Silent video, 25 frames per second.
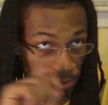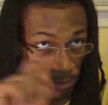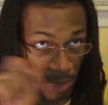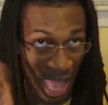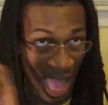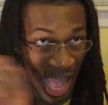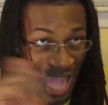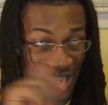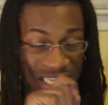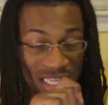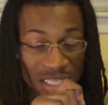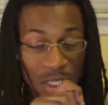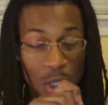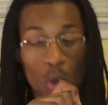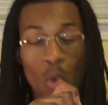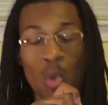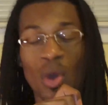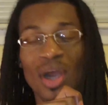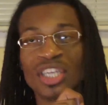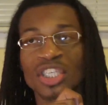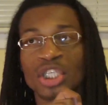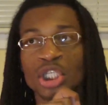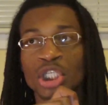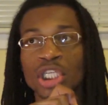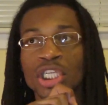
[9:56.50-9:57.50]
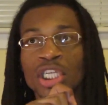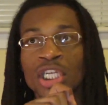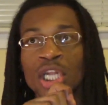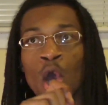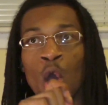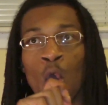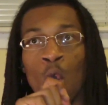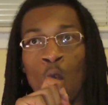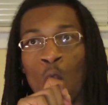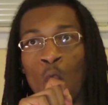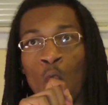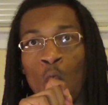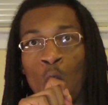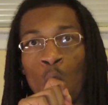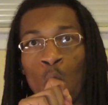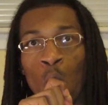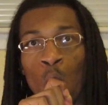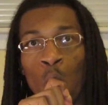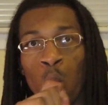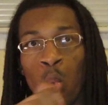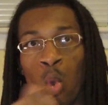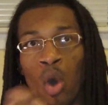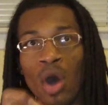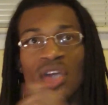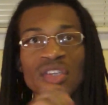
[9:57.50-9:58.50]
ask the question,
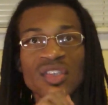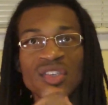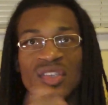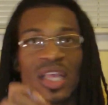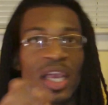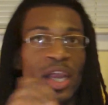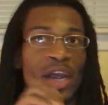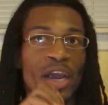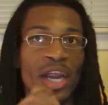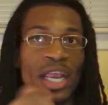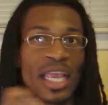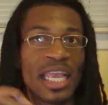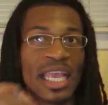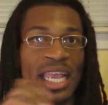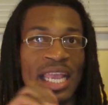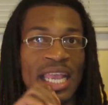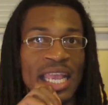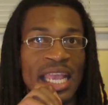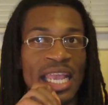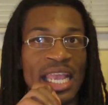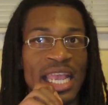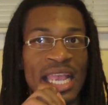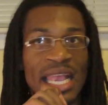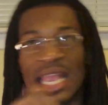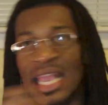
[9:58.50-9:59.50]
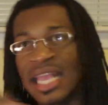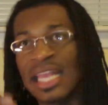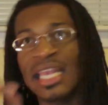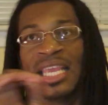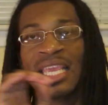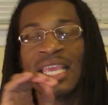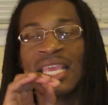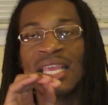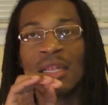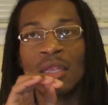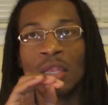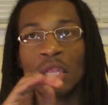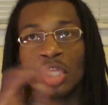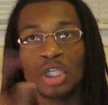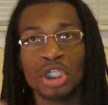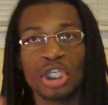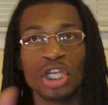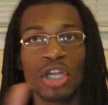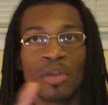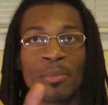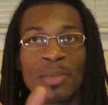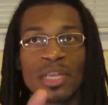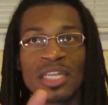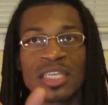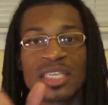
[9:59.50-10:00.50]
was there any
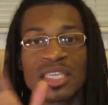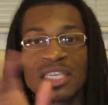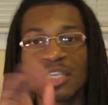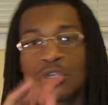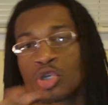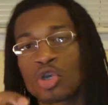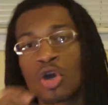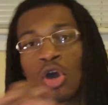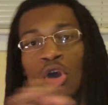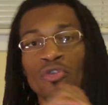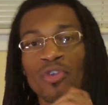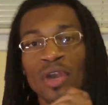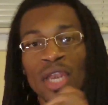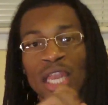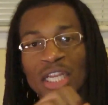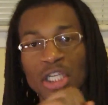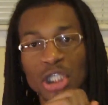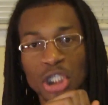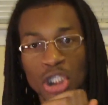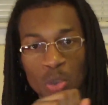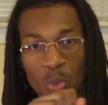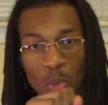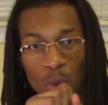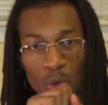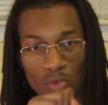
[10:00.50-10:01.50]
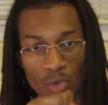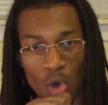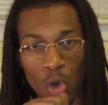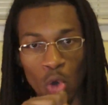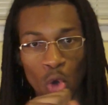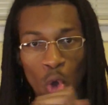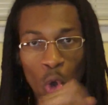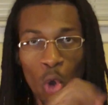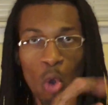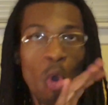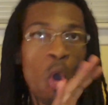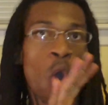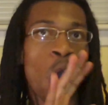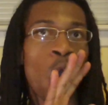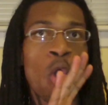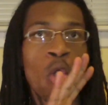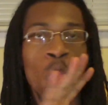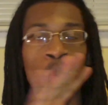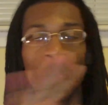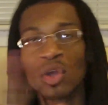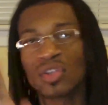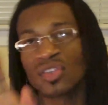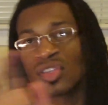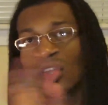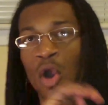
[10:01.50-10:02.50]
legitimacy to her relationship with Rolo,
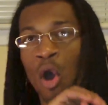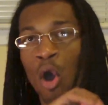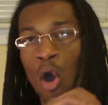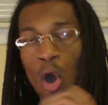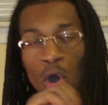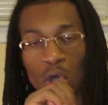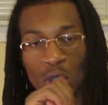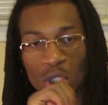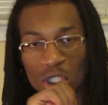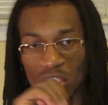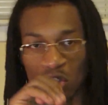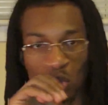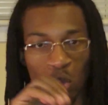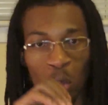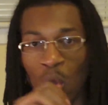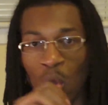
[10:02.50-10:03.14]
or was it all just